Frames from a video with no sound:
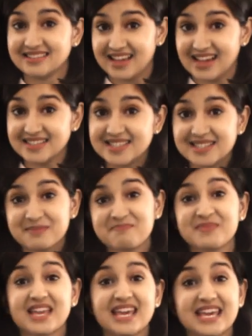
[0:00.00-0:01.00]
Thus,
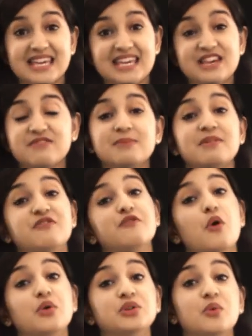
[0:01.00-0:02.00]
even
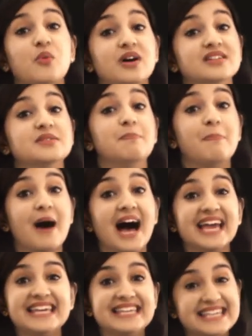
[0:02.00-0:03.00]
before the word
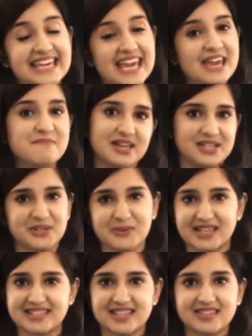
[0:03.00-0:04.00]
pi came into
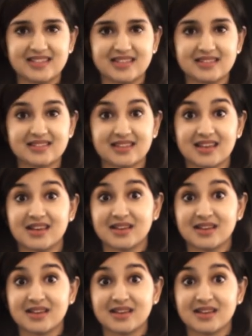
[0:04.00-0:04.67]
existence,